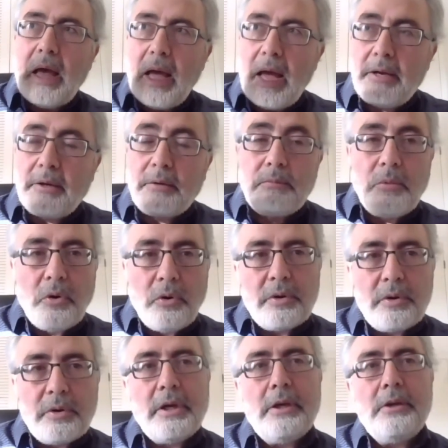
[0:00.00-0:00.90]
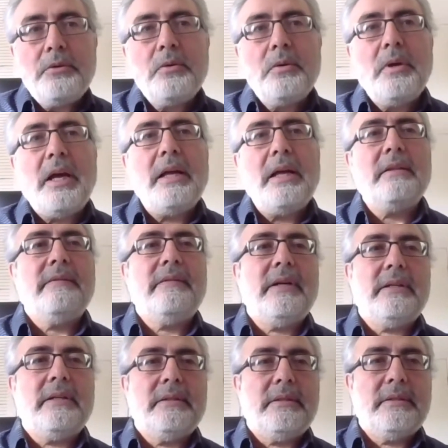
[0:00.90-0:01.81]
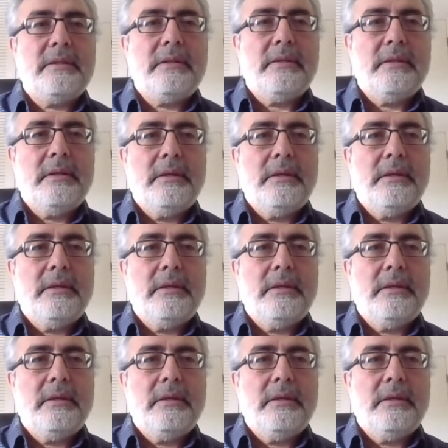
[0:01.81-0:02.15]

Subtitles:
and morally you advance.